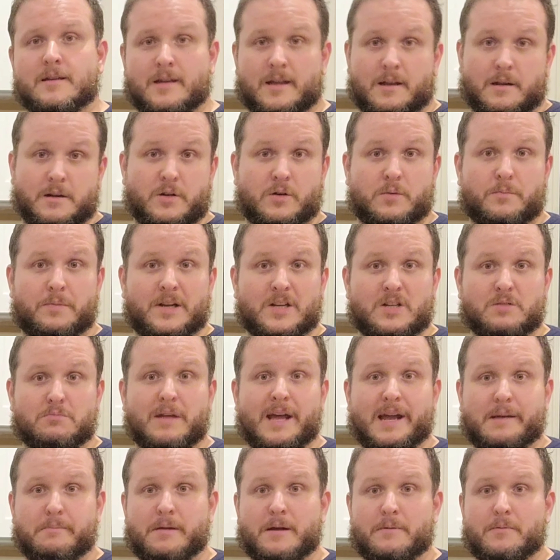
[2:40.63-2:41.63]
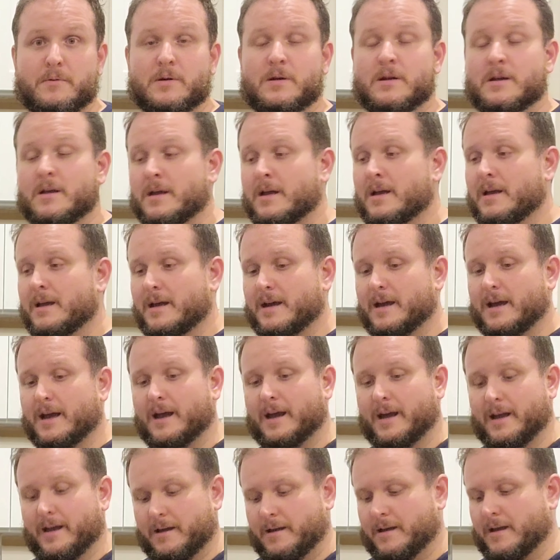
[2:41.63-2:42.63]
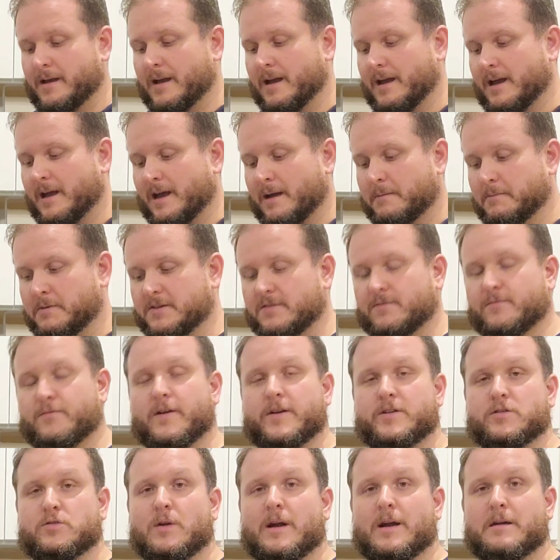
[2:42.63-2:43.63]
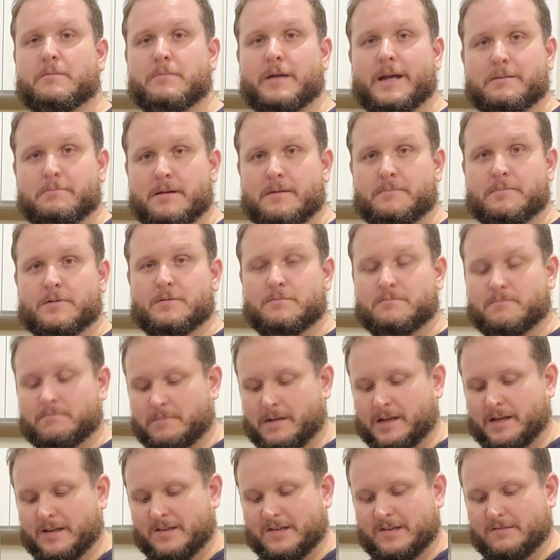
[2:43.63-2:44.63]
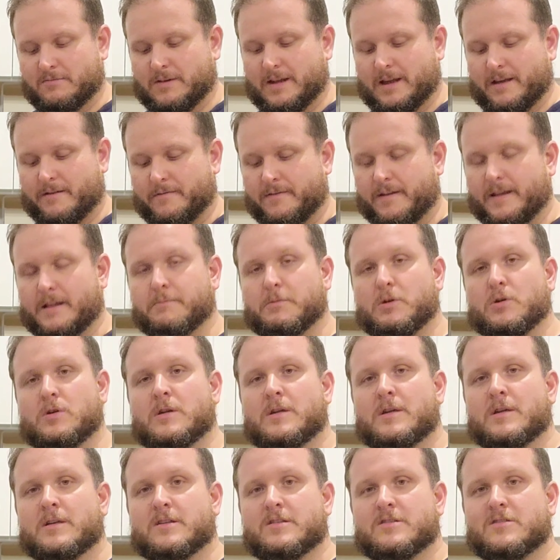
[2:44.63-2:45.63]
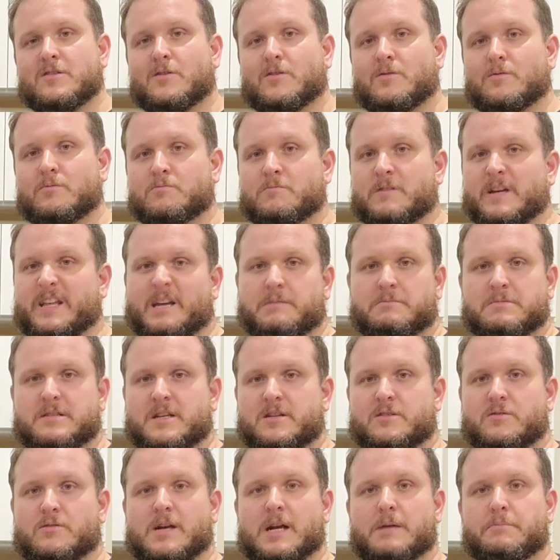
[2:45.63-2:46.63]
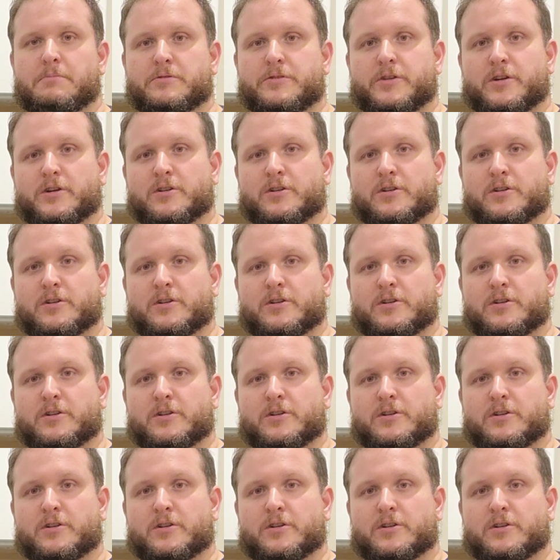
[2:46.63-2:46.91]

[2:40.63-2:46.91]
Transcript: going to do a pinch of black pepper. I'm using fresh ground black pepper because it's what I have available. So really I'm just going to do a couple